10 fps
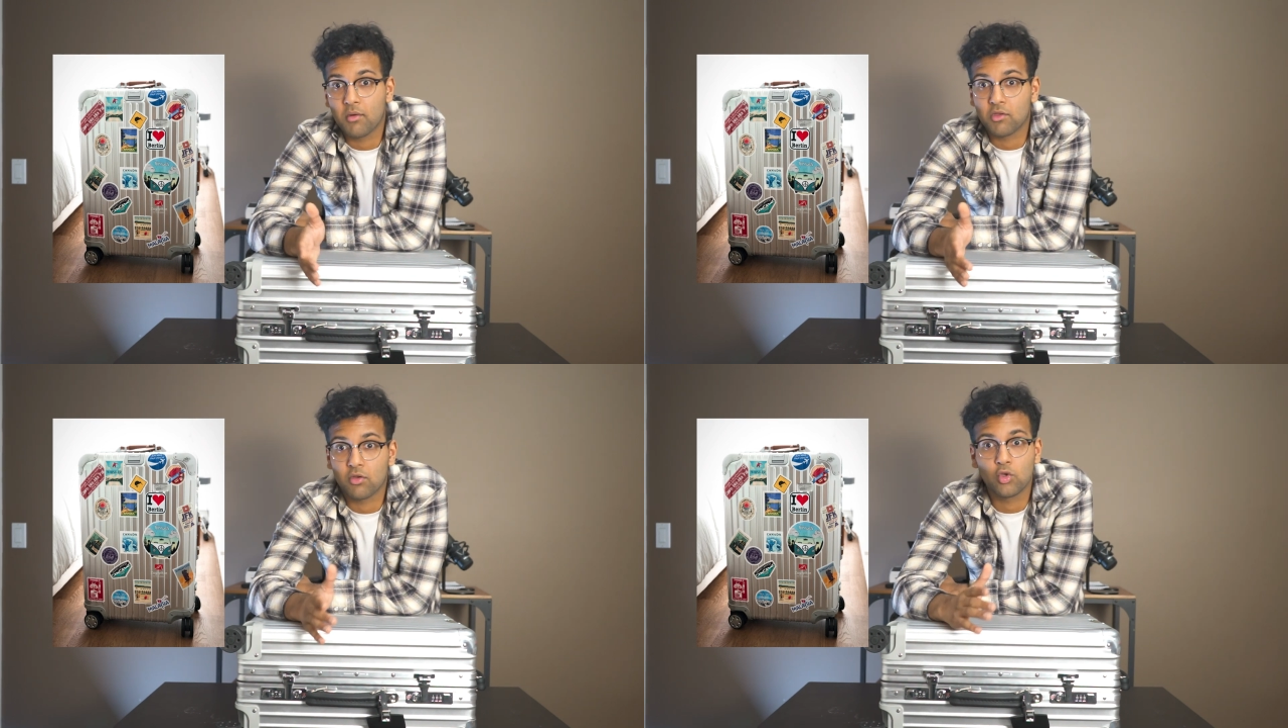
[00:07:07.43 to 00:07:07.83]

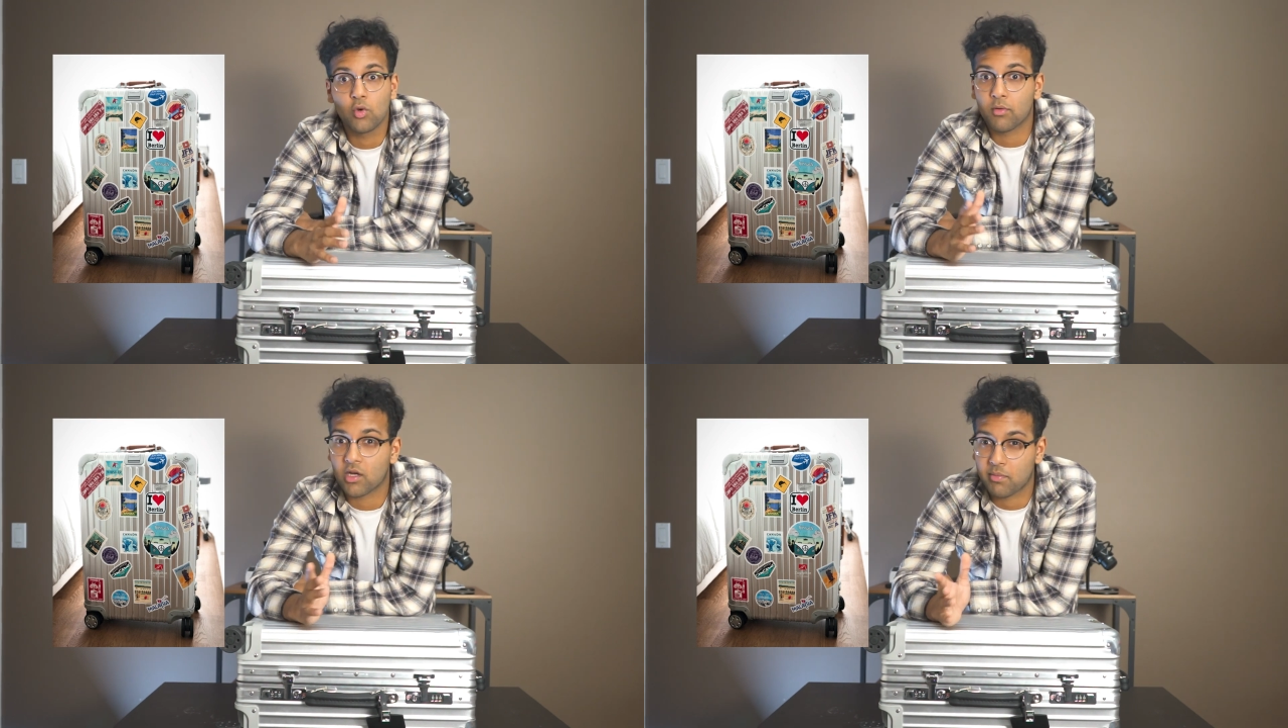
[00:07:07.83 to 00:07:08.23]
but they're
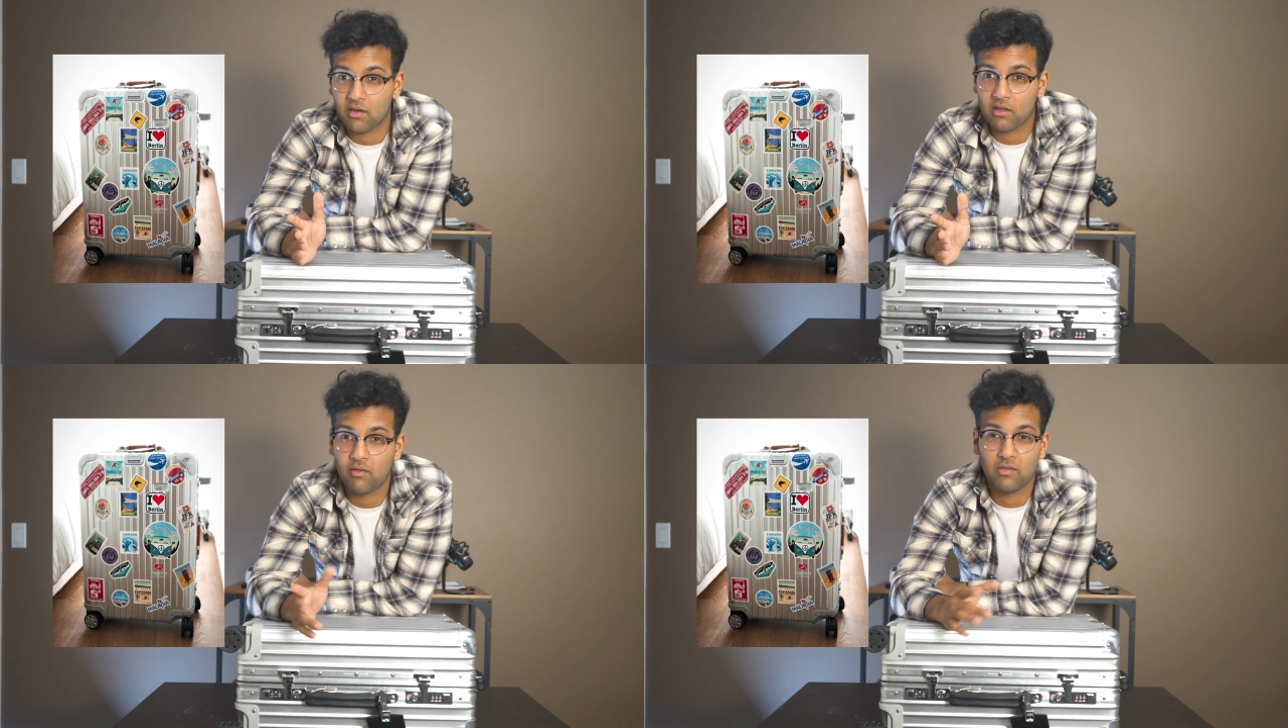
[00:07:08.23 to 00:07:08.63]
super
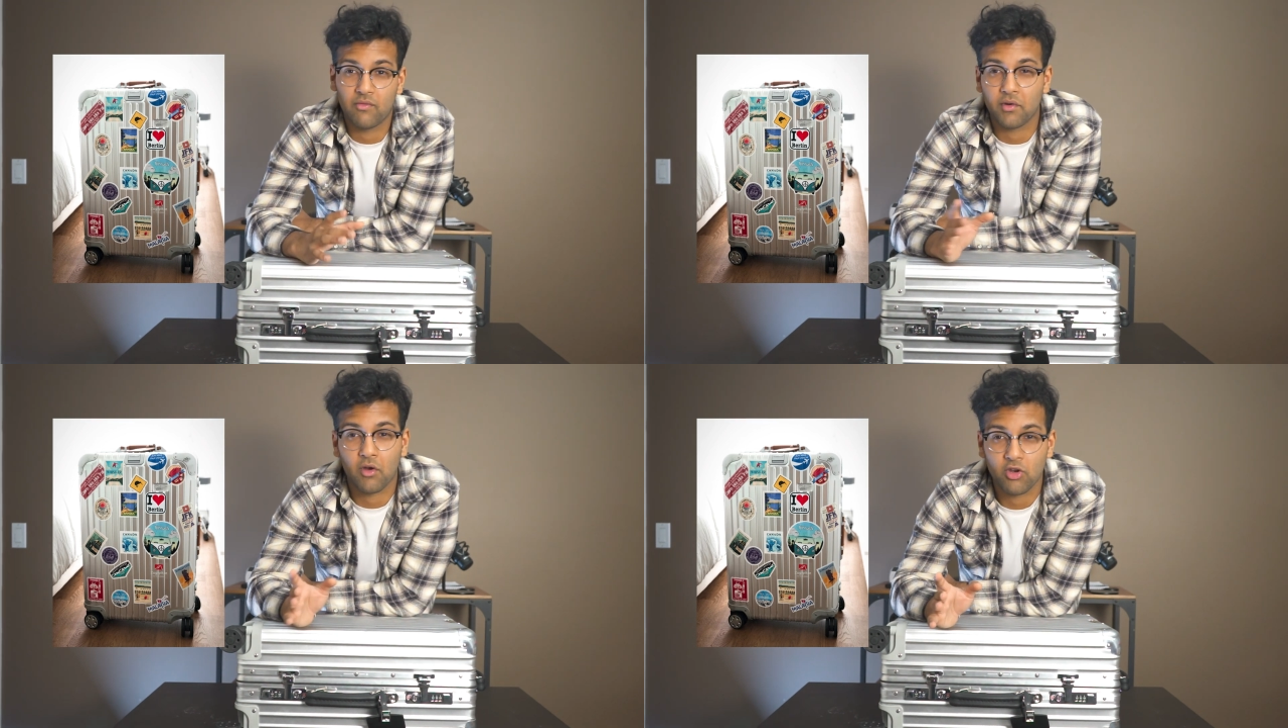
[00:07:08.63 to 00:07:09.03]
expensive of
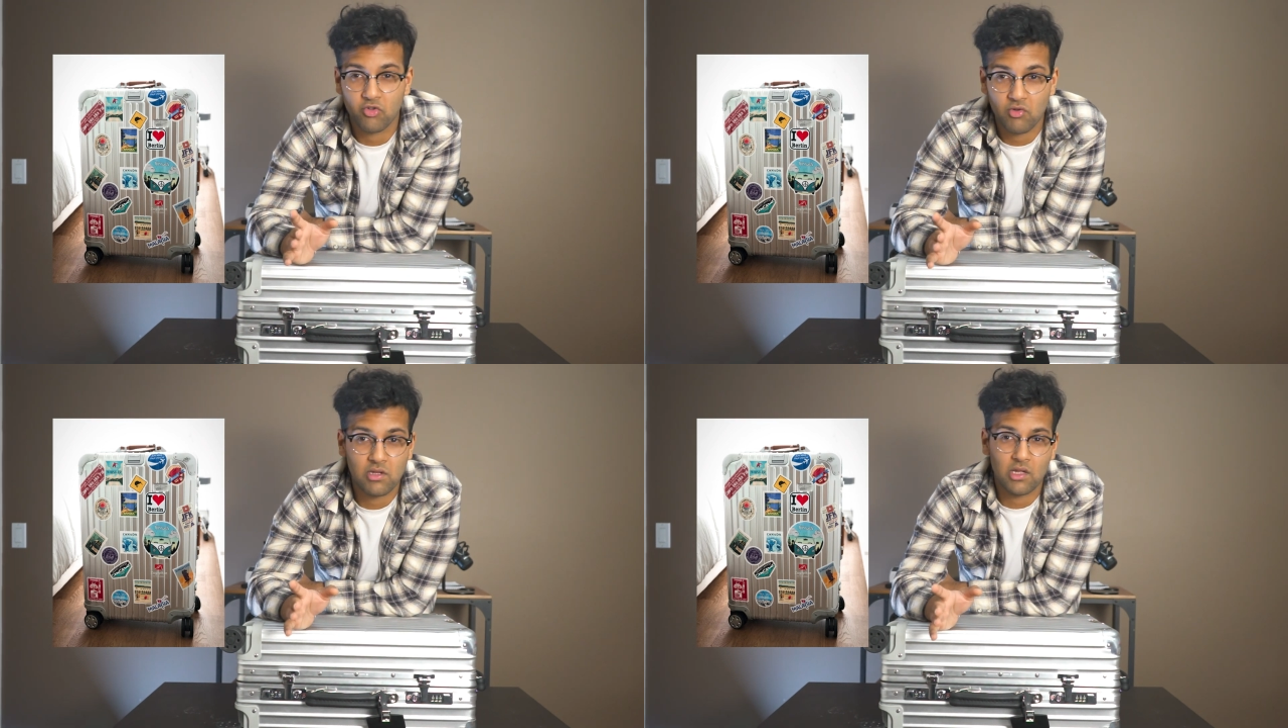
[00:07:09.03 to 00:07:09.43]
different
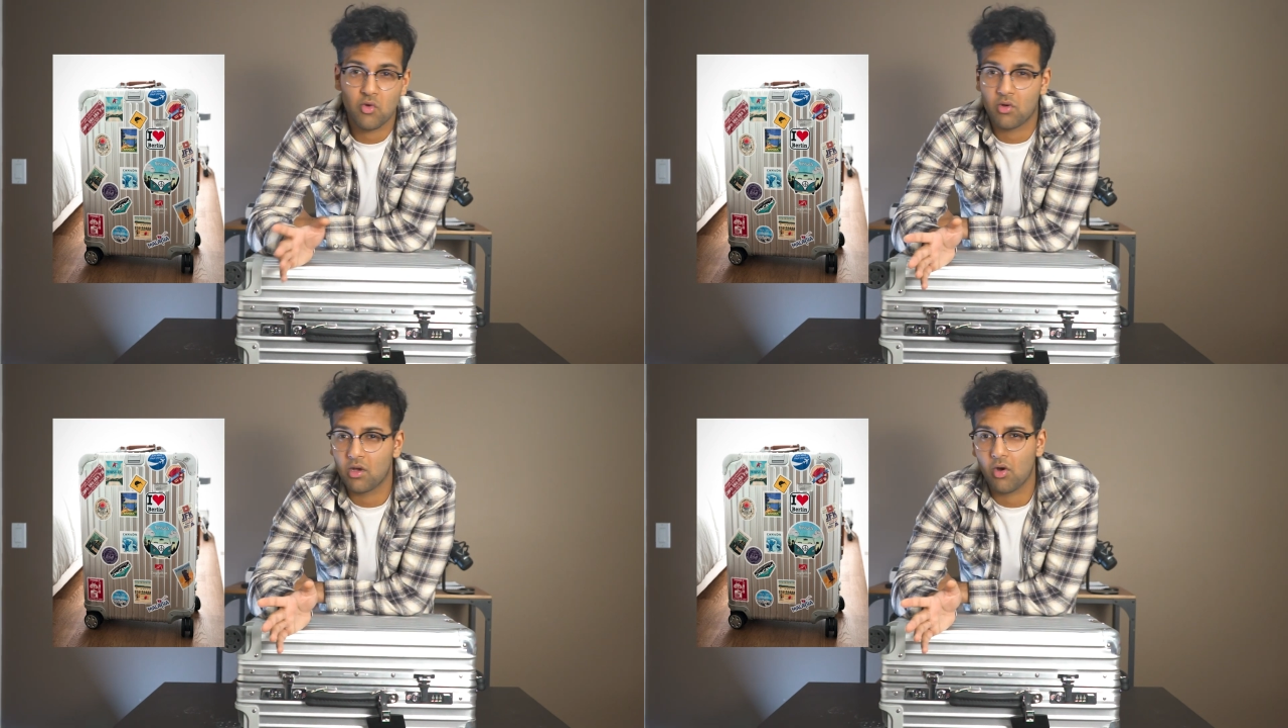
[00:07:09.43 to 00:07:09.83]
countries that
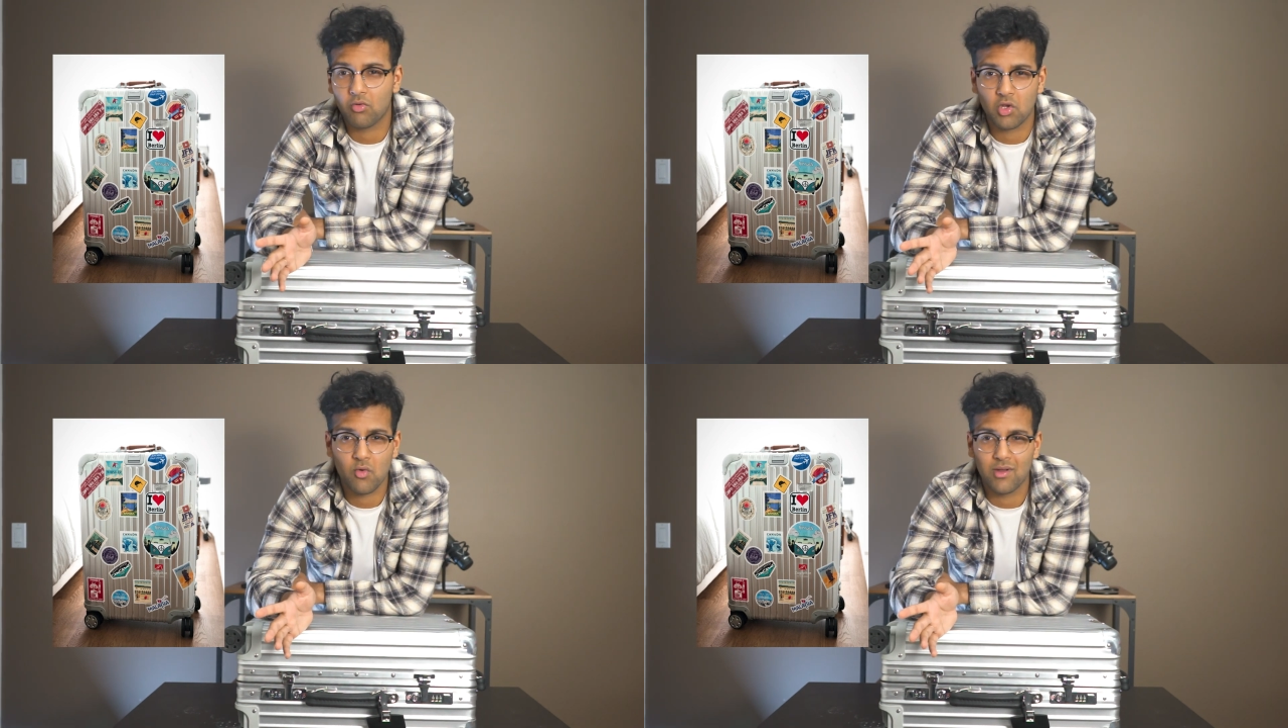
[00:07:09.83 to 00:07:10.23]
you can go
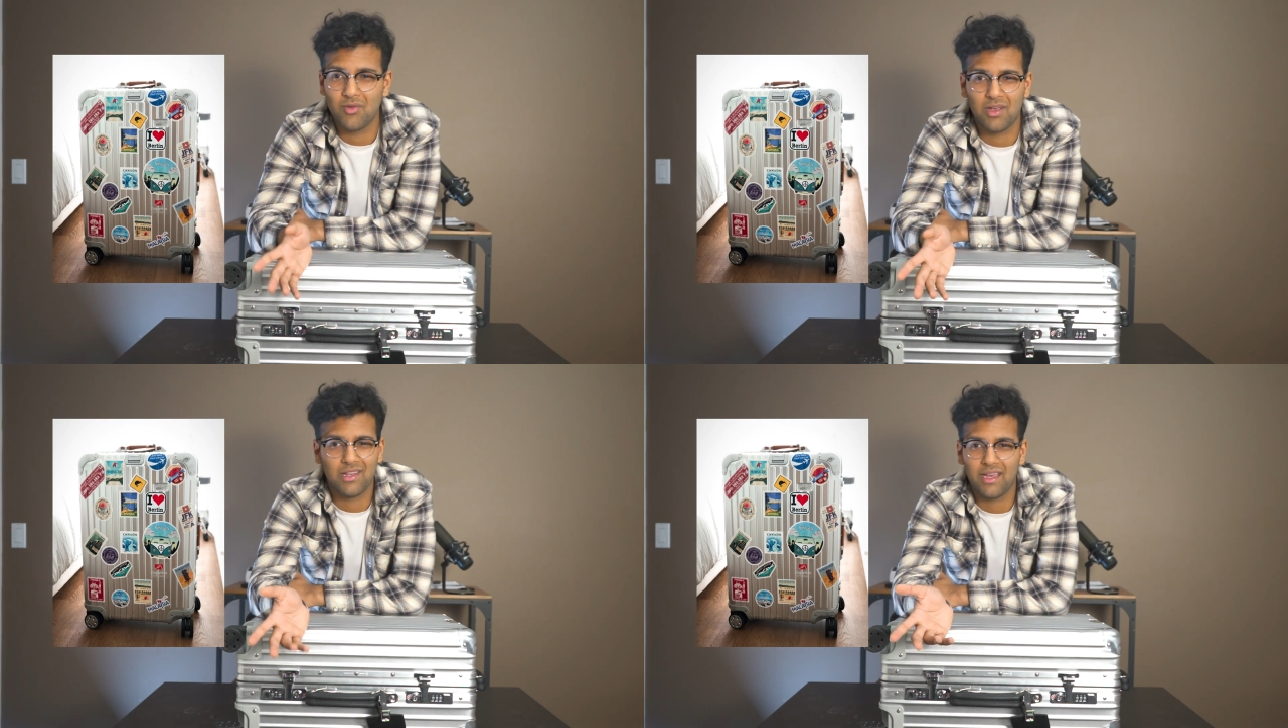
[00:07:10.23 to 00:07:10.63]
to, and
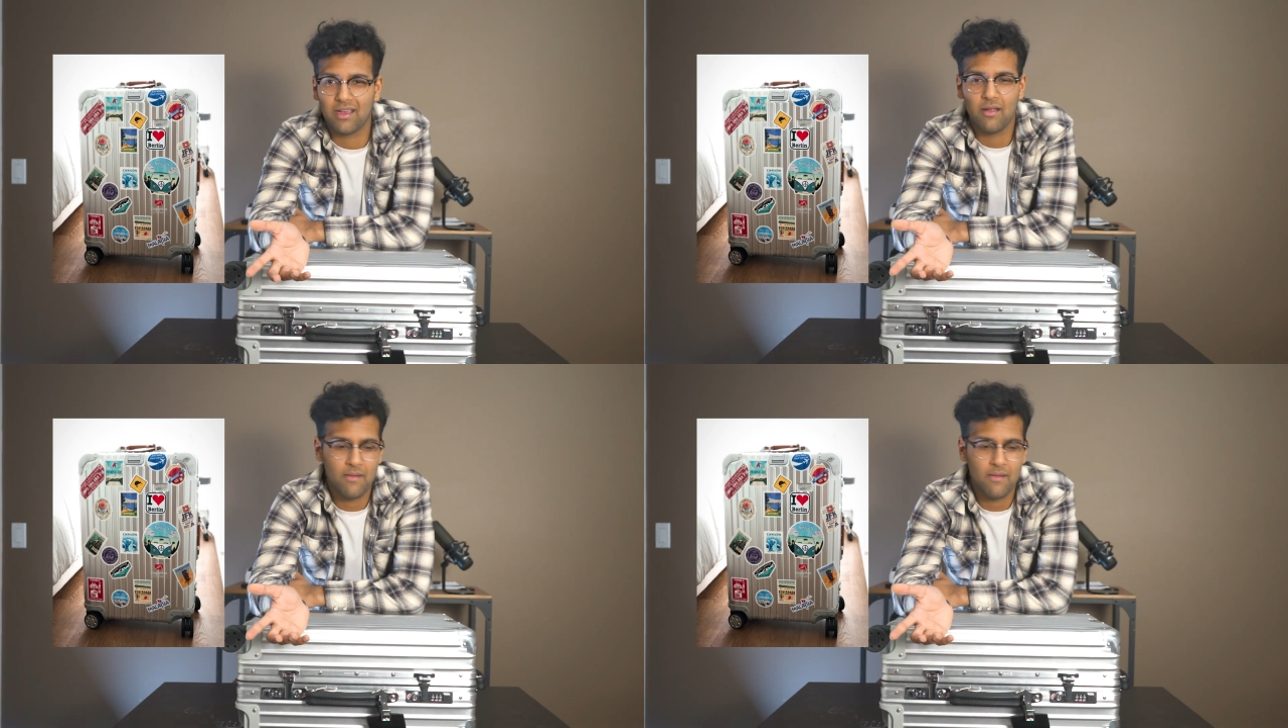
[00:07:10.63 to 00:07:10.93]
you can like